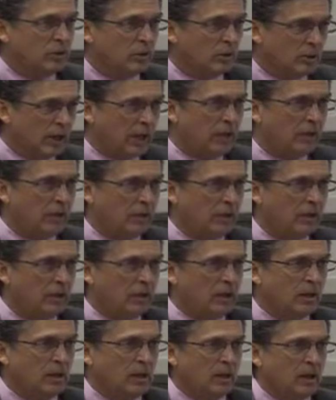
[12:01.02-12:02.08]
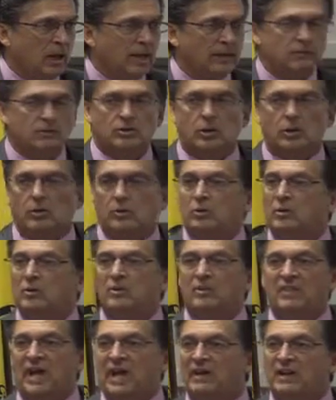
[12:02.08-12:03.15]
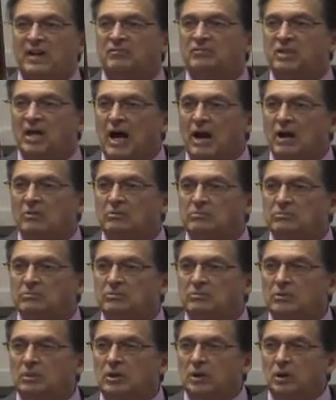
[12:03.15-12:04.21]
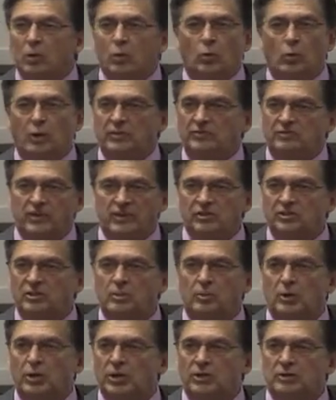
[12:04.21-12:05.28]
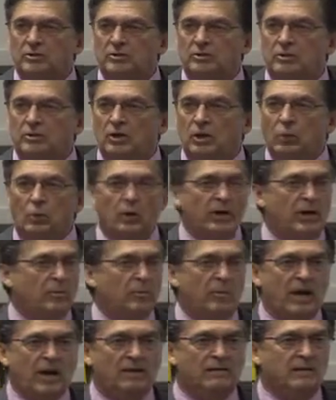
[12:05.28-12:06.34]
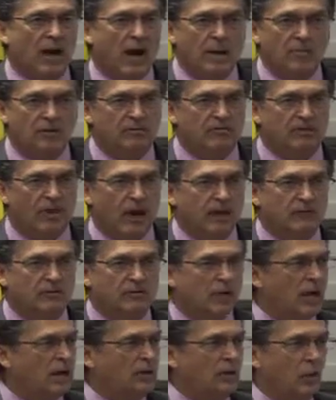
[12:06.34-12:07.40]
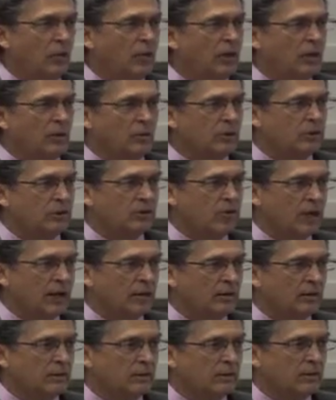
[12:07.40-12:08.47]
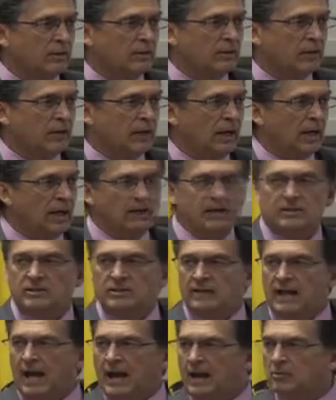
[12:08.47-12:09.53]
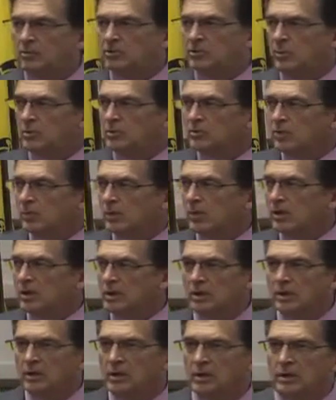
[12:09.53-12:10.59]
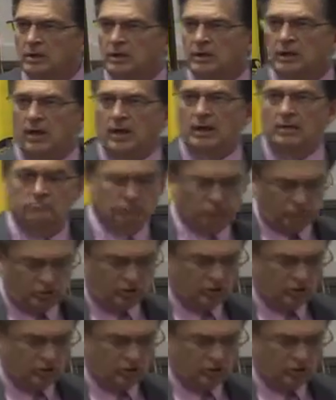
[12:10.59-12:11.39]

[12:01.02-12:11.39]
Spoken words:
okay? And so they left town. We fixed the bridge. We didn't pay a dime in fine, and nobody went to jail. And isn't that how it's supposed to work? Yeah.